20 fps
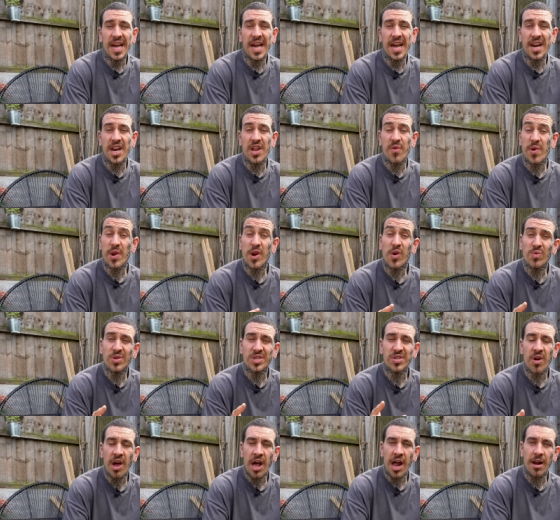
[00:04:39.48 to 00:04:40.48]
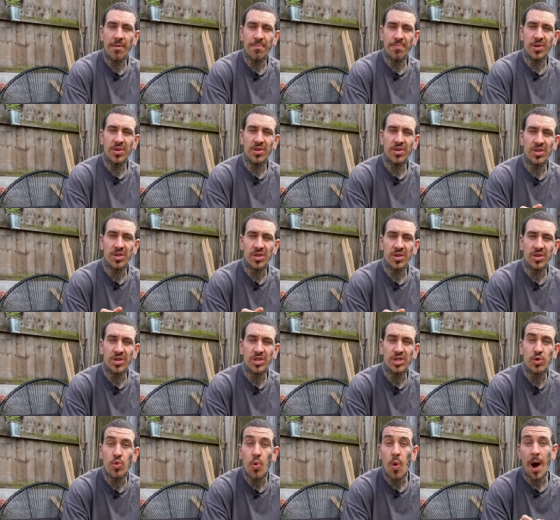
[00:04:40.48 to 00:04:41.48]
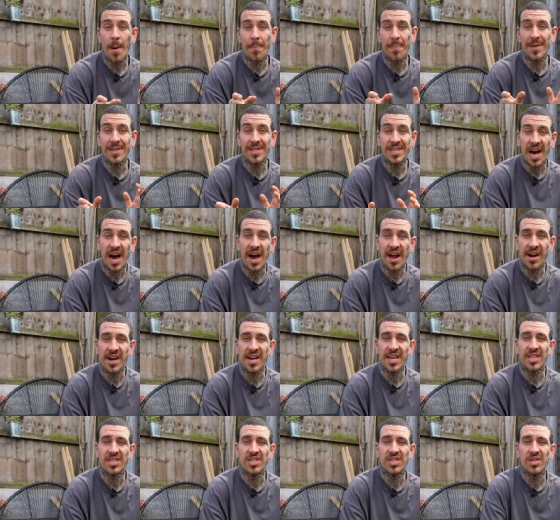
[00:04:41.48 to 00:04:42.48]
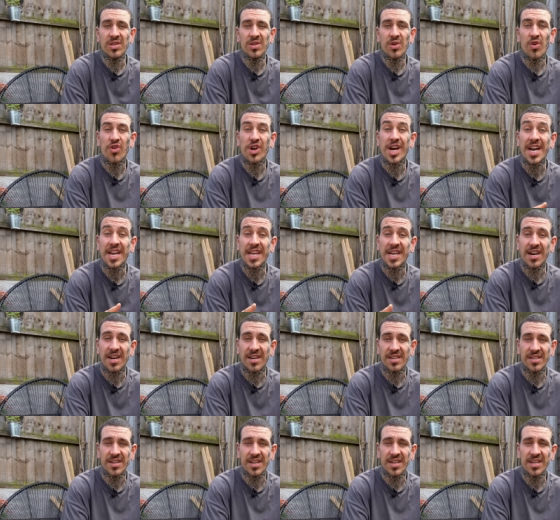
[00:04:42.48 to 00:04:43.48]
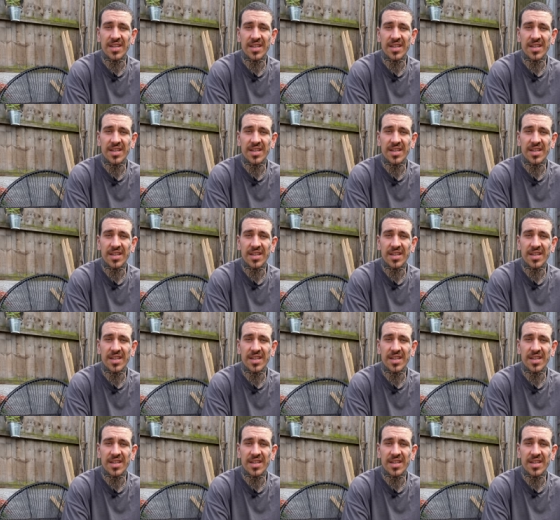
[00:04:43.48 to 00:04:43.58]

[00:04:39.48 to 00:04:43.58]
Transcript: and it will also help you to swap entirely to organic gardening.